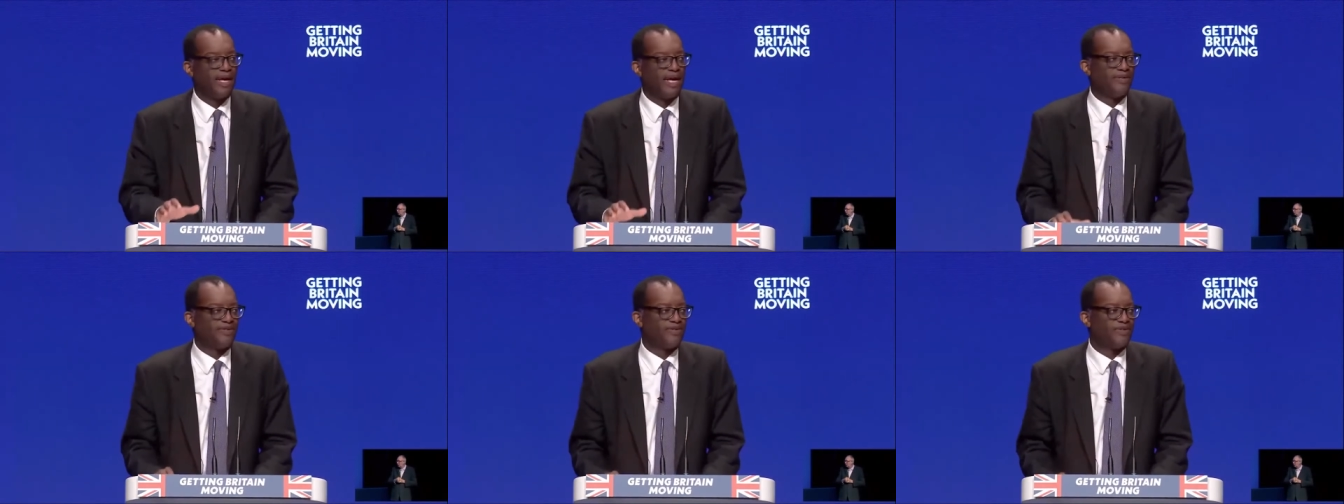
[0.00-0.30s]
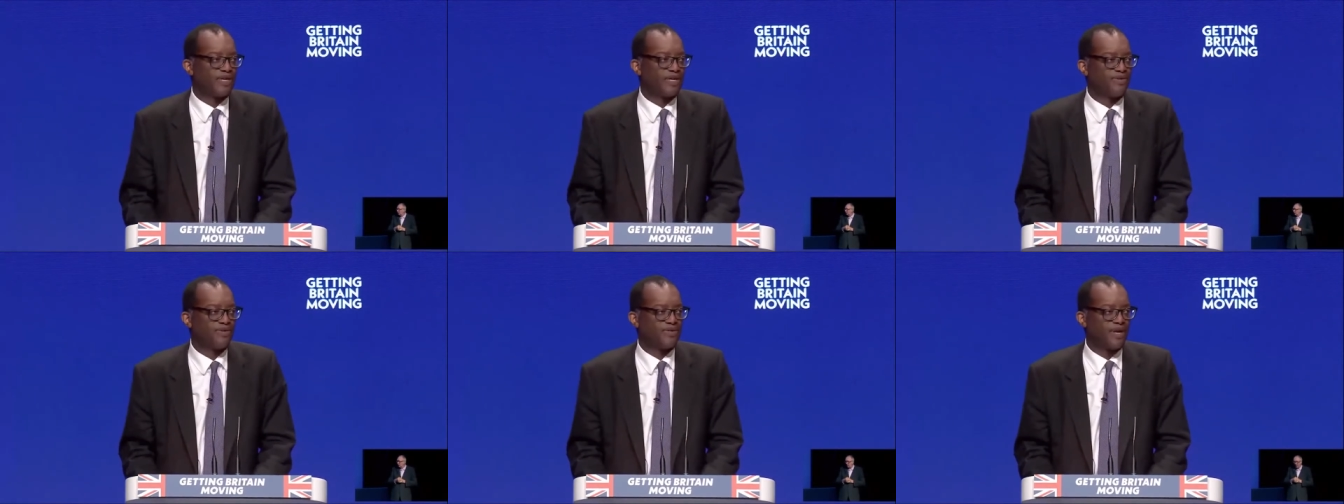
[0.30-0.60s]
is
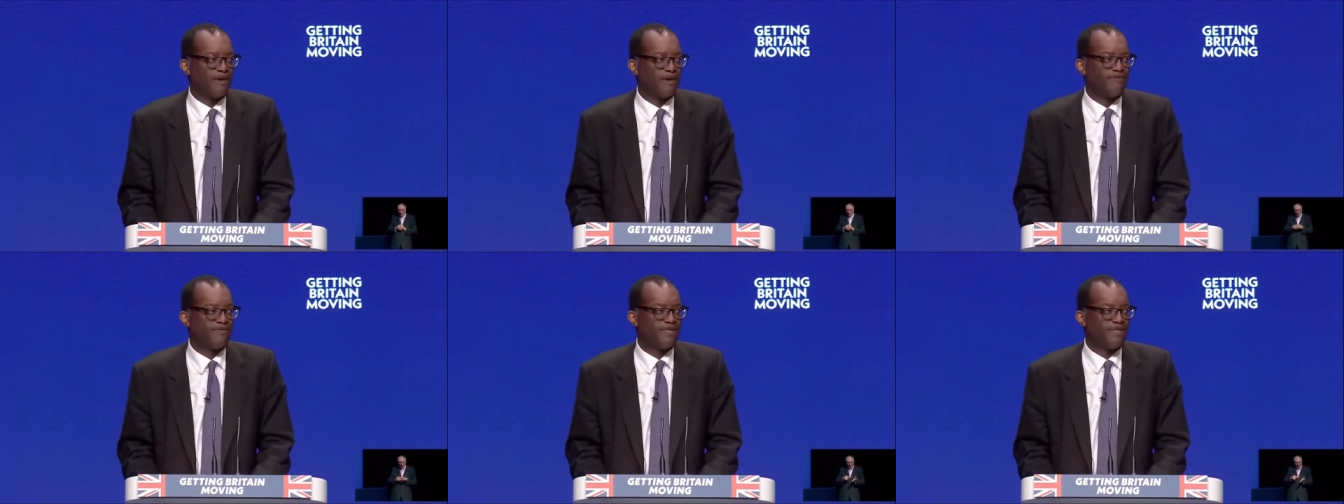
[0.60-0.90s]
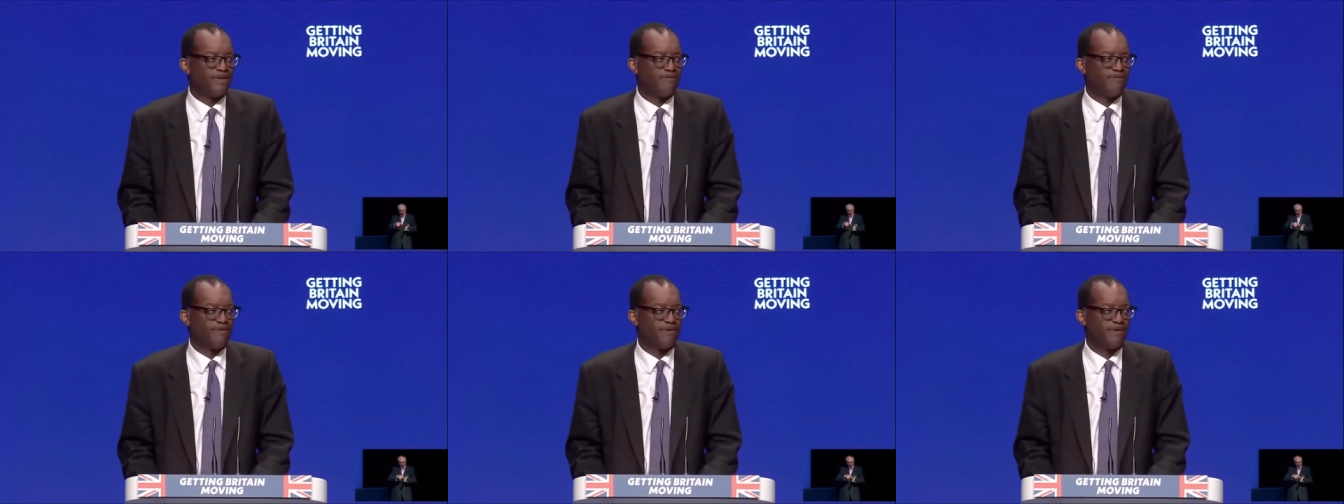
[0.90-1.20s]
the
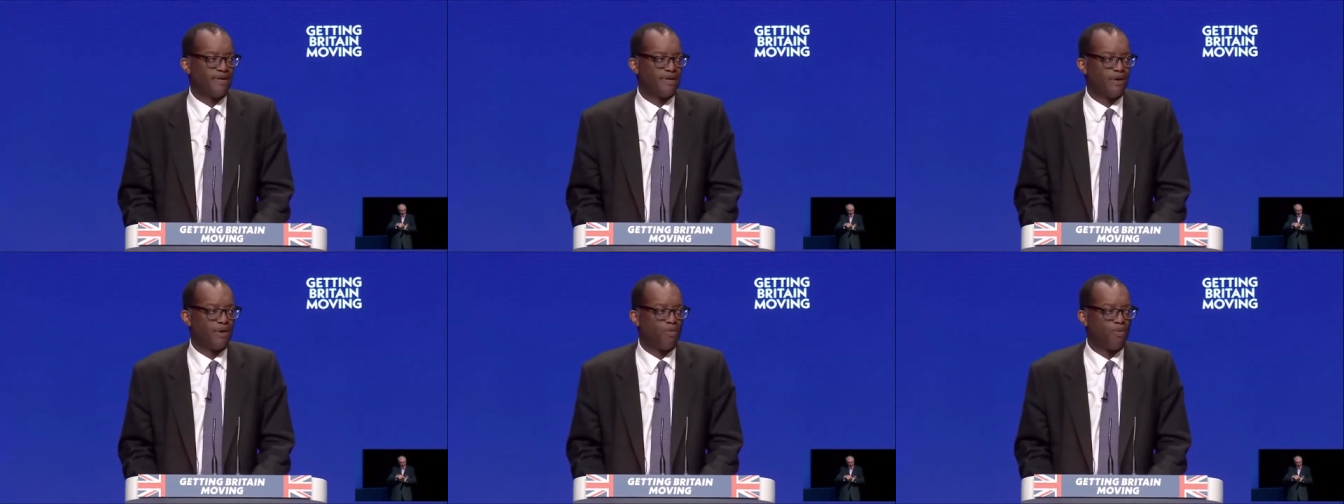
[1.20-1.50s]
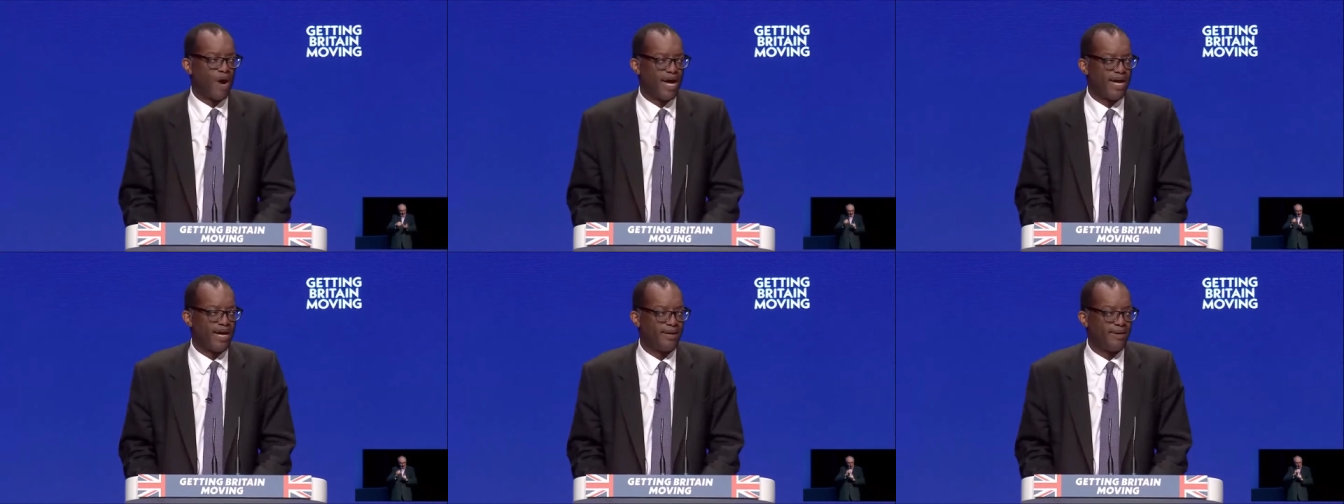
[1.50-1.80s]
Conservative
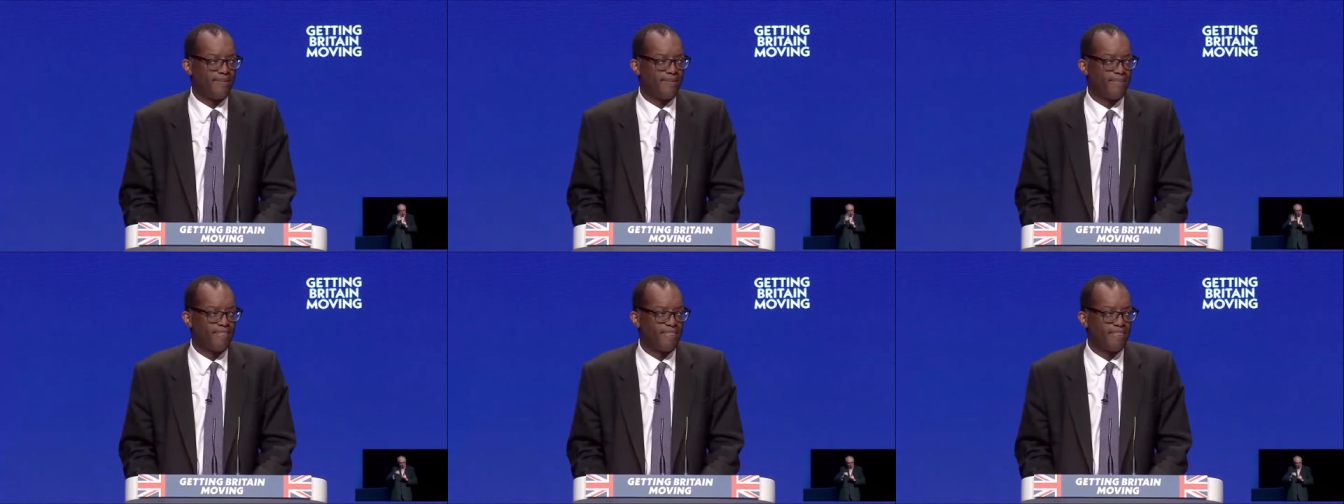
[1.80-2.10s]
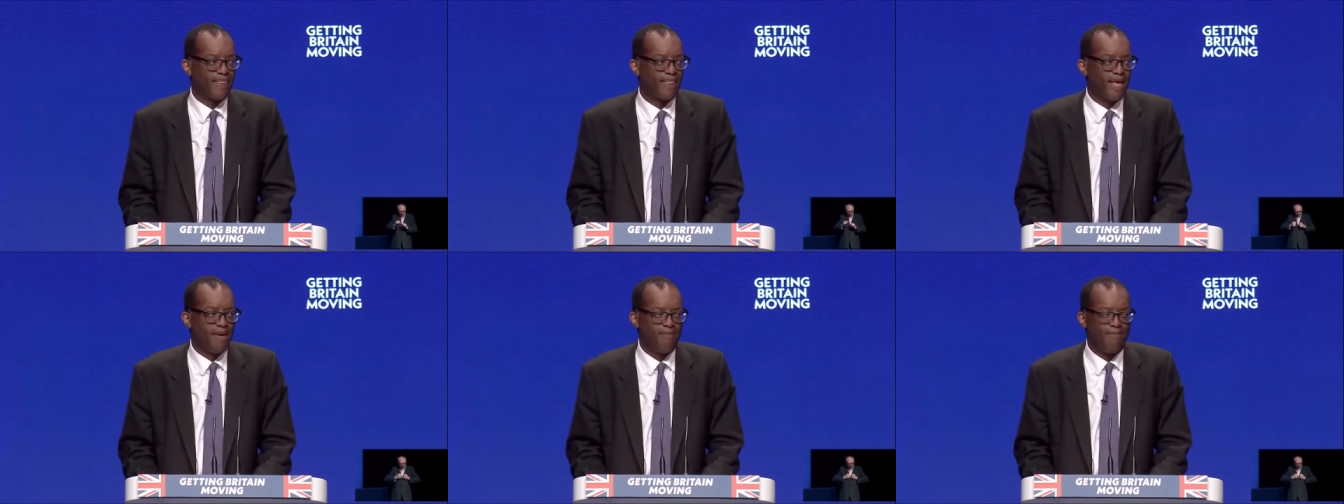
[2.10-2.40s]
way.
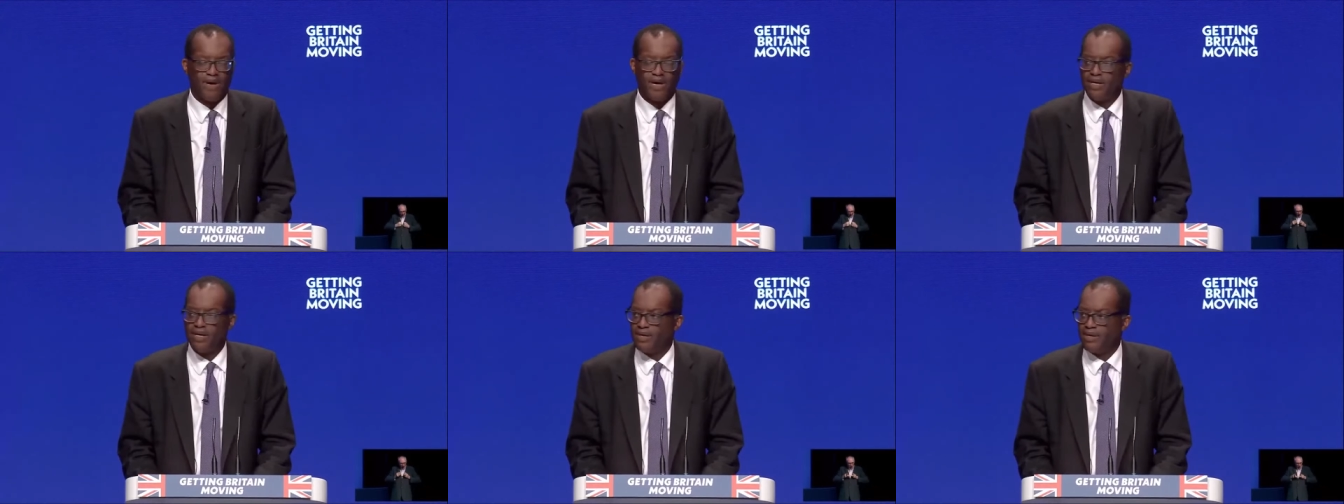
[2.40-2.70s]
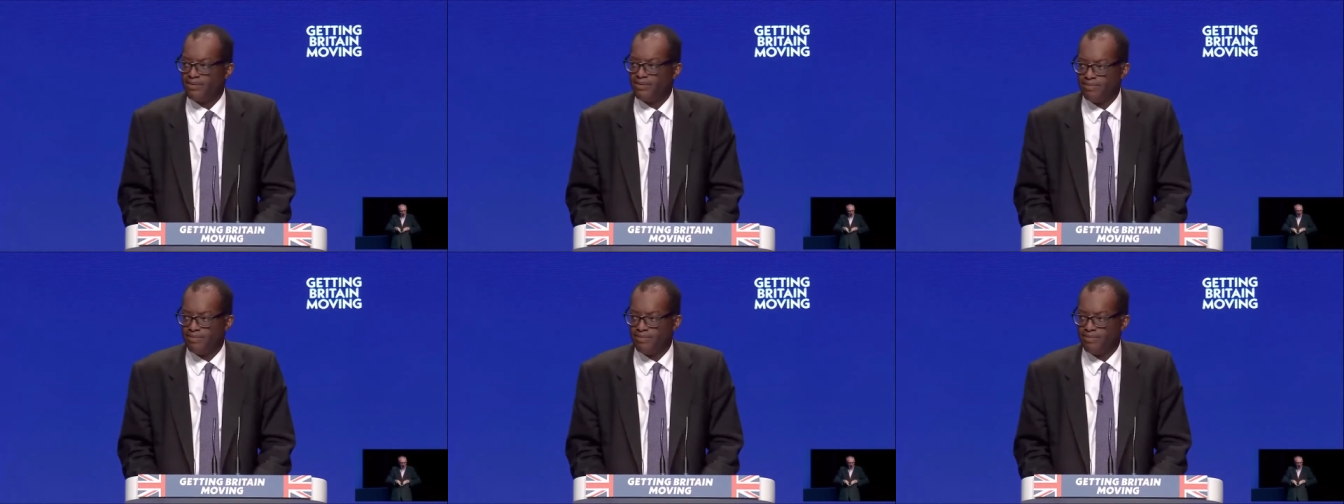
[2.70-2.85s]
But,